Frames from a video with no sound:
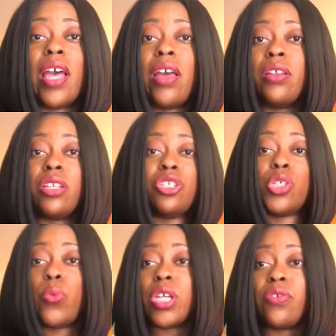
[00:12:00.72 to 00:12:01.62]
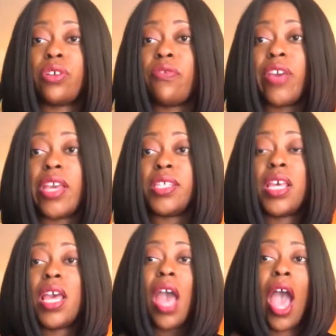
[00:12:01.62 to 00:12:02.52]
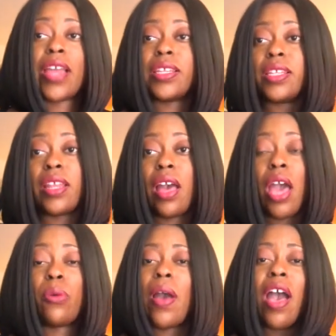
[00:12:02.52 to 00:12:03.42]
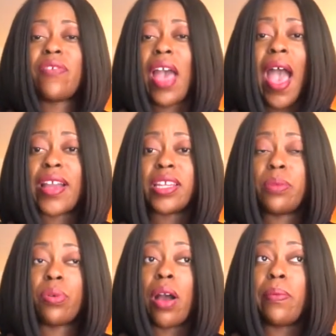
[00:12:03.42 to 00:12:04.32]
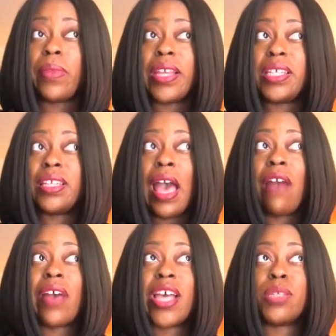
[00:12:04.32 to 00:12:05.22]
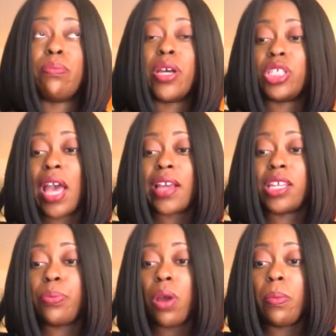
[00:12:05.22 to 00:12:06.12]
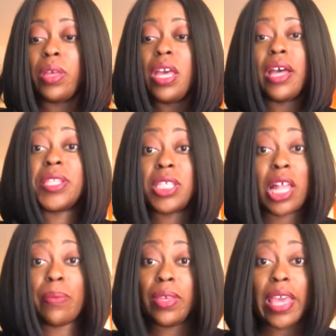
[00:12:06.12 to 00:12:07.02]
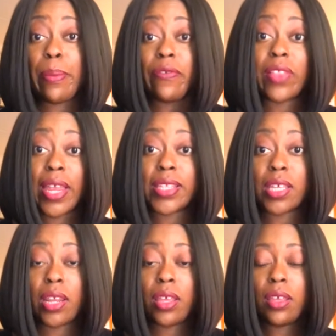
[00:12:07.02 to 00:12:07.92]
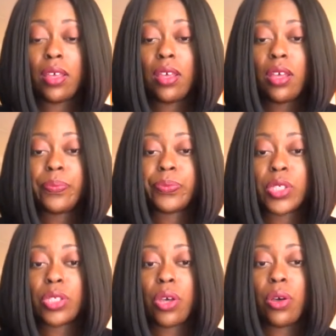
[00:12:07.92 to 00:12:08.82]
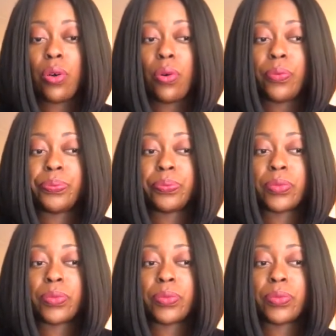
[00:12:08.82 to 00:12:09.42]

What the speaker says: that it just works for your face. I don't have acne problem, and I didn't have as much acne problem until I became a flight attendant. So